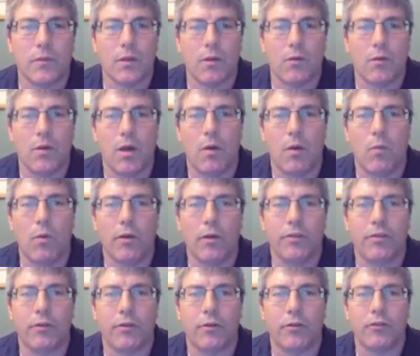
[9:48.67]

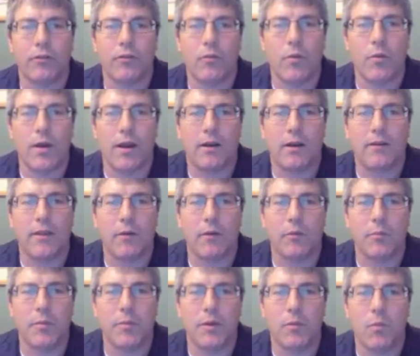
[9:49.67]
1/3 squared, that would
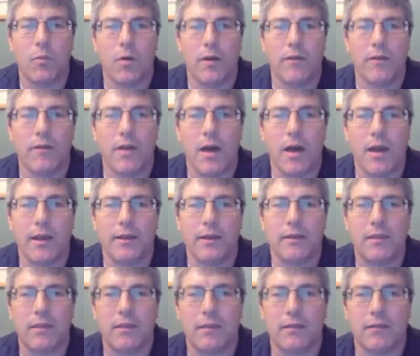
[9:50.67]
be 1/9
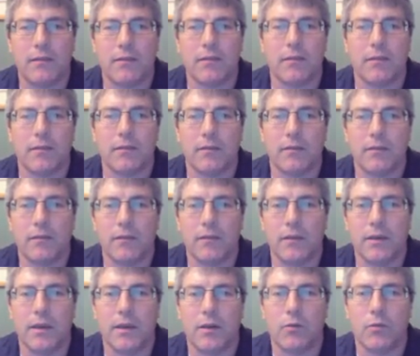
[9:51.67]

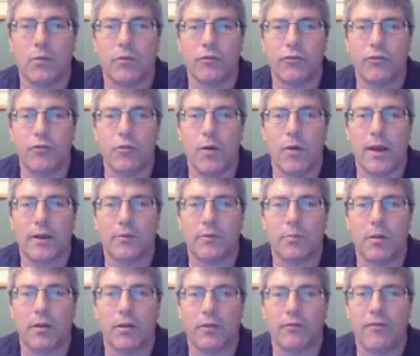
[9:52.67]
equals 2x
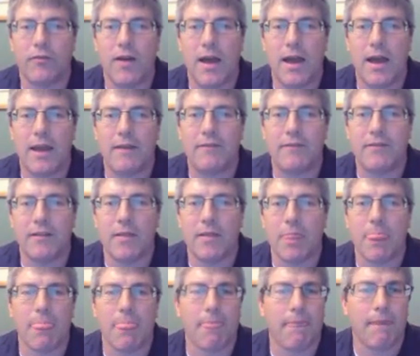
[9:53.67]
plus 5.
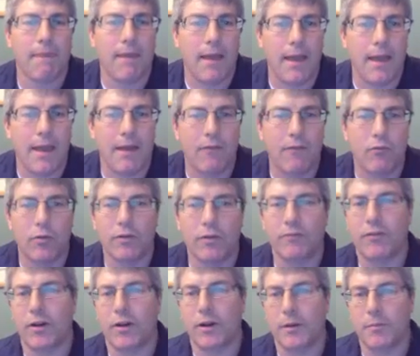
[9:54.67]
I have one
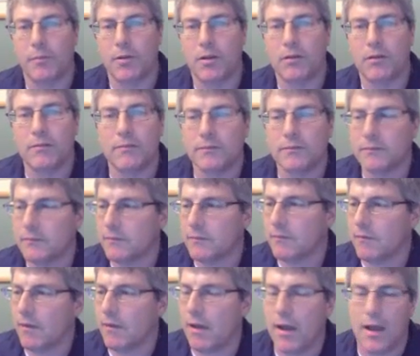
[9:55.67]
variable.
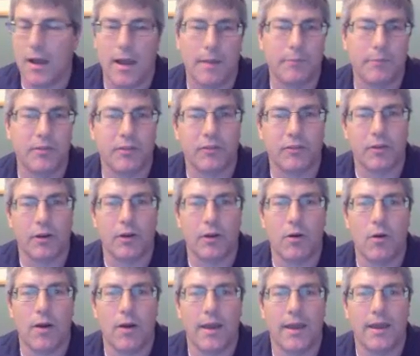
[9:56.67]
I'm just going to
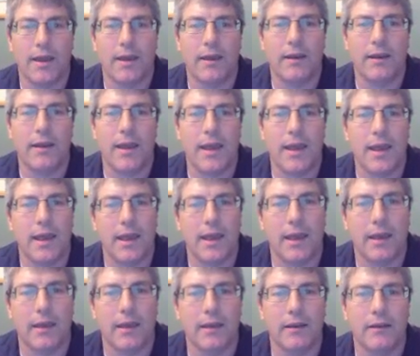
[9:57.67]
go ahead
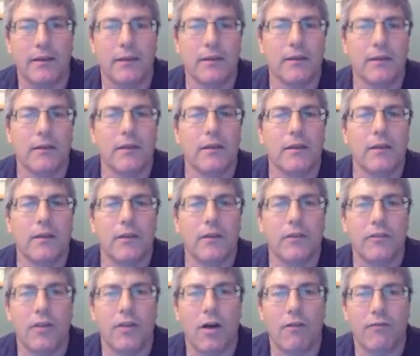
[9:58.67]
and
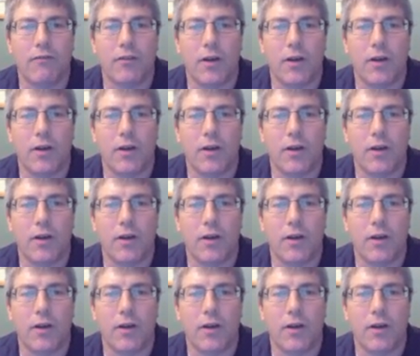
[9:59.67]
solve for